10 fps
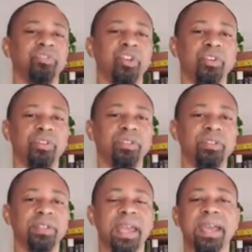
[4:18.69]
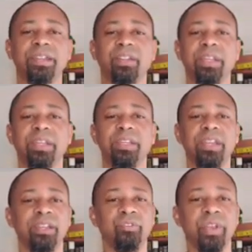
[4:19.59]
journals and they
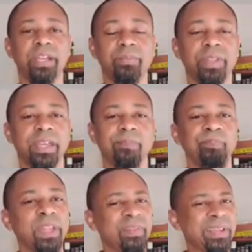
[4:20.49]
grade them them.